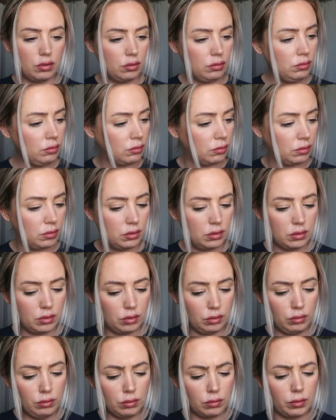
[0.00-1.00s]
Ooh.
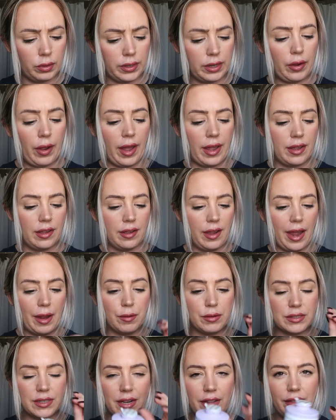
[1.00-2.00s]
Ooh, okay.
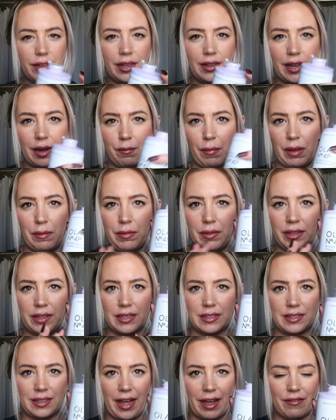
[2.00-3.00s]
I was kind of thinking that it might be like
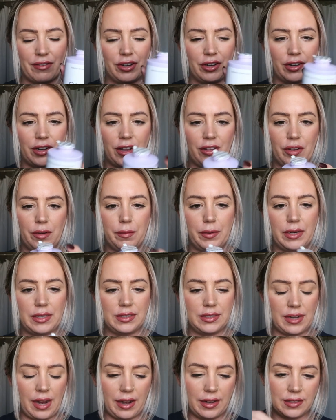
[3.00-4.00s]
this lavender color, but
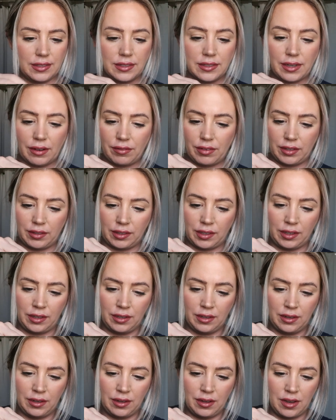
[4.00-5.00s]
it's not. It's
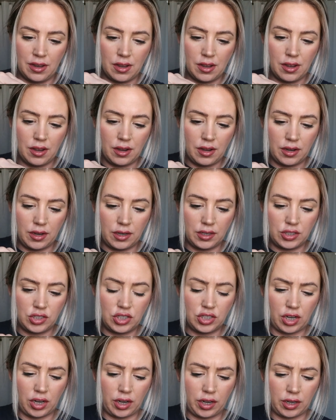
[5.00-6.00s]
definitely a
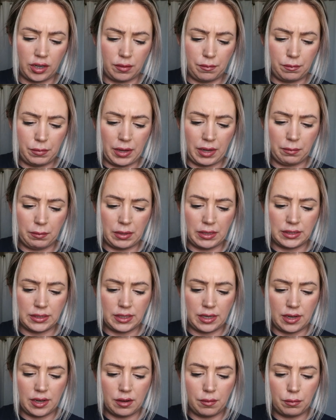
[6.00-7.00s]
dark
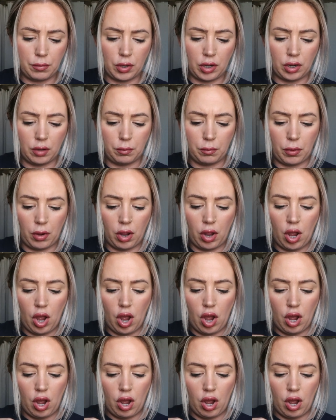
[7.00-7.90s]
pigmented purple.